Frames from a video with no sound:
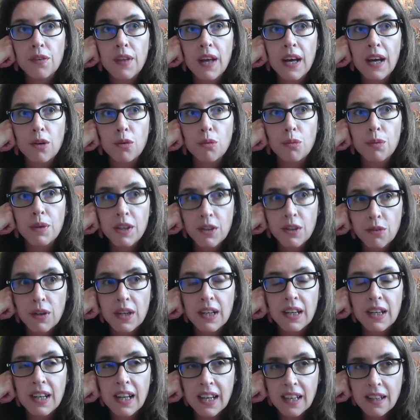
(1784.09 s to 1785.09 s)
that we
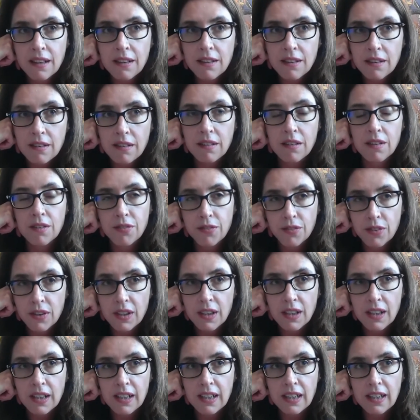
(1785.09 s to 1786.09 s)
relate
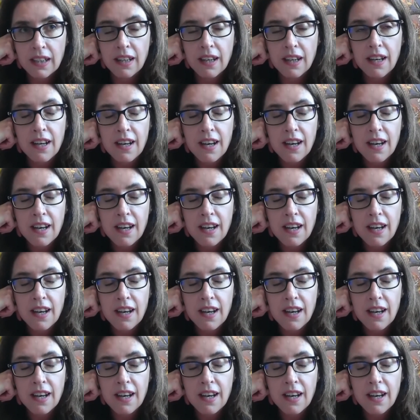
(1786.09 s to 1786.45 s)
differently